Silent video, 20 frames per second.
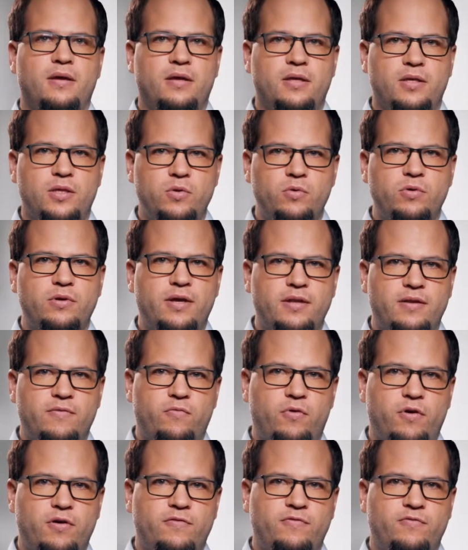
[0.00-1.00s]
You can
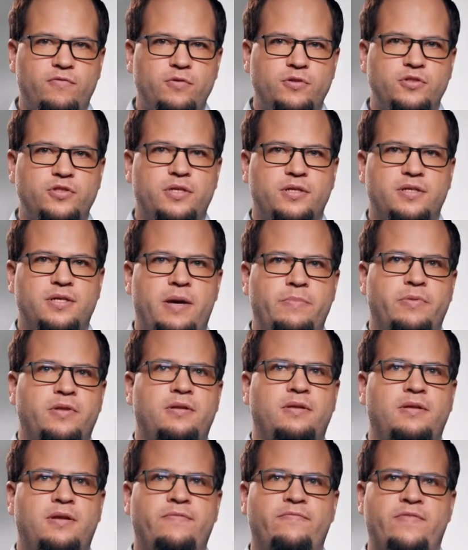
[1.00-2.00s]
avoid future
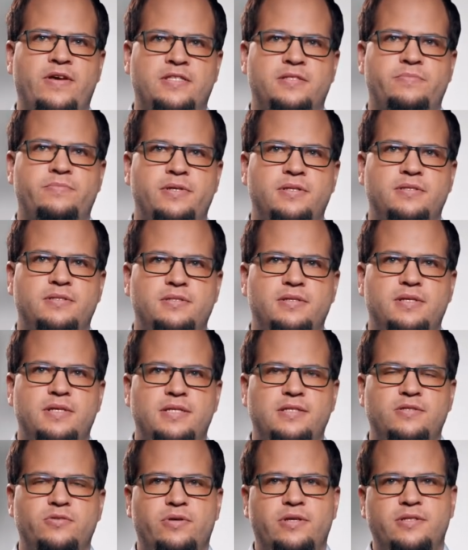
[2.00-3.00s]
capital investments
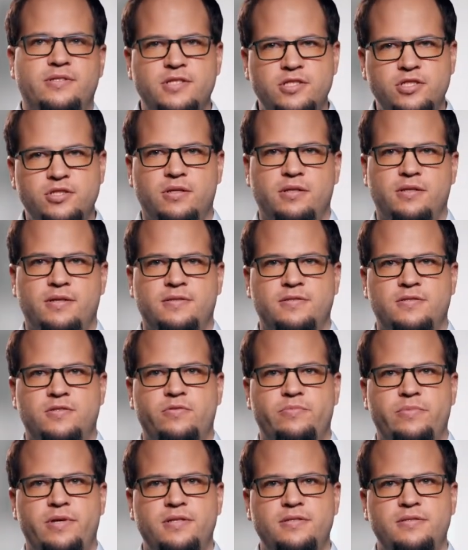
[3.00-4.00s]
into additional
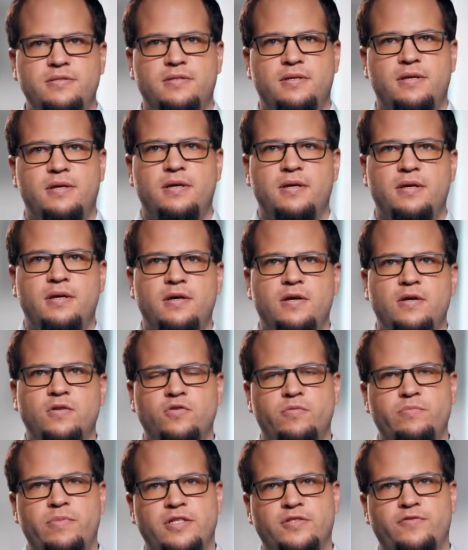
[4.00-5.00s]
instruments to
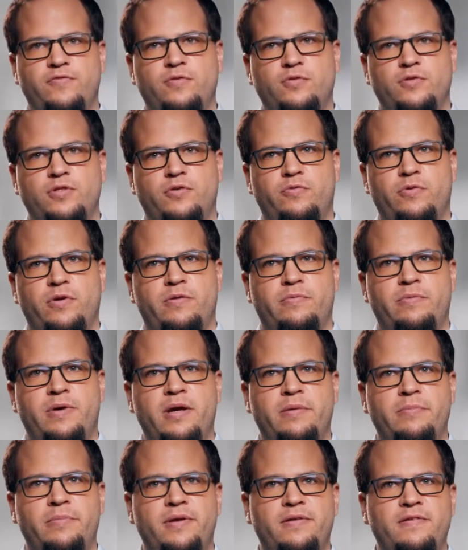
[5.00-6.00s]
match future
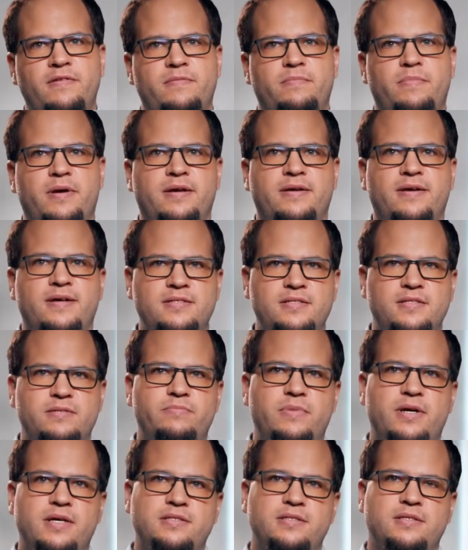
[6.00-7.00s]
requirements by
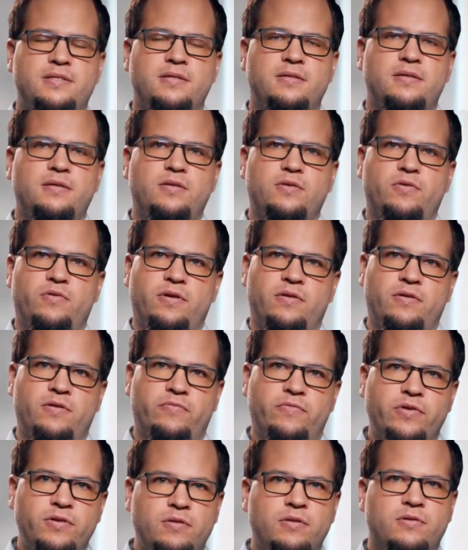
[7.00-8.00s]
customizing your
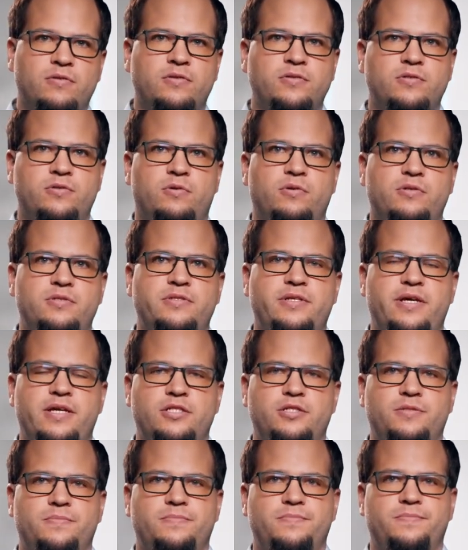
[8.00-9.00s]
individual control
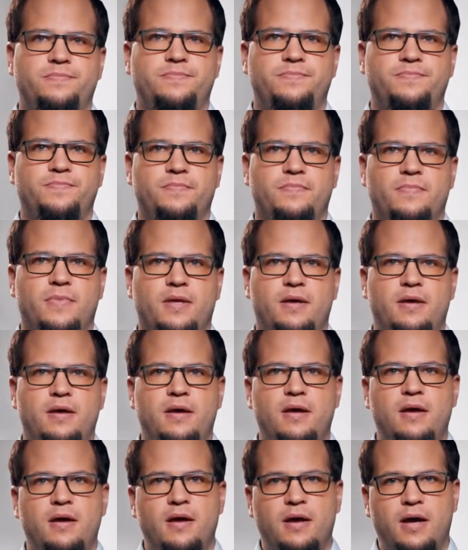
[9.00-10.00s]
station.
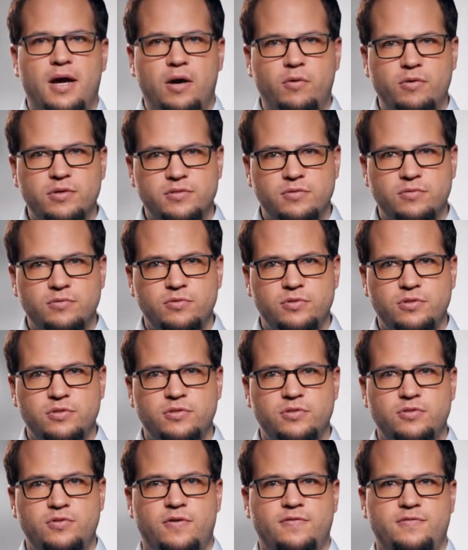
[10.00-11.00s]
Our solution
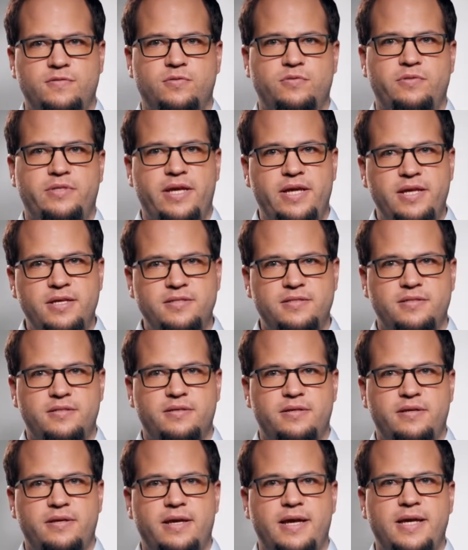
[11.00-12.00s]
serves today's
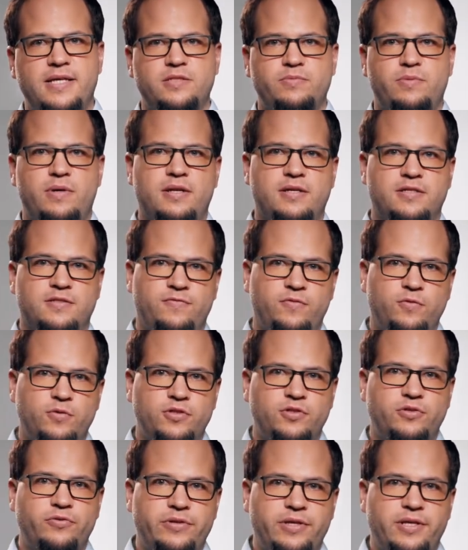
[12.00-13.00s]
as well as
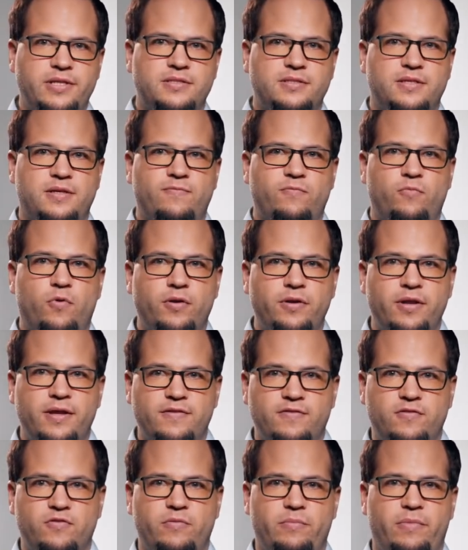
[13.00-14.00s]
future needs in one
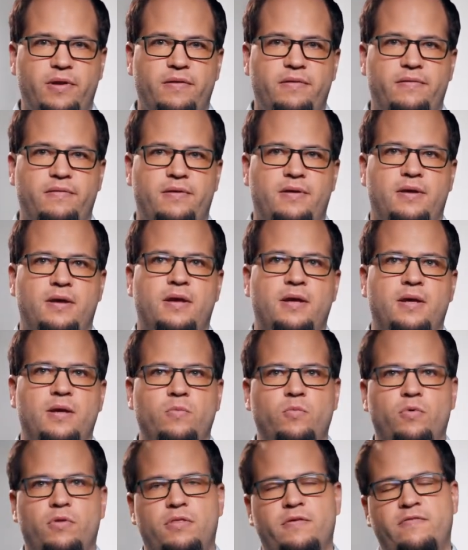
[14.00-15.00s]
instrument
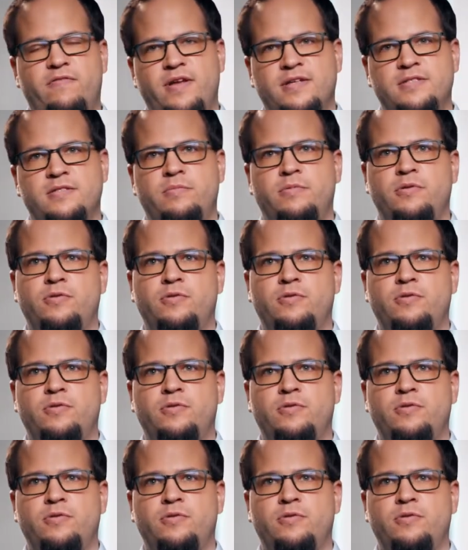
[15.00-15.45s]
with the flexible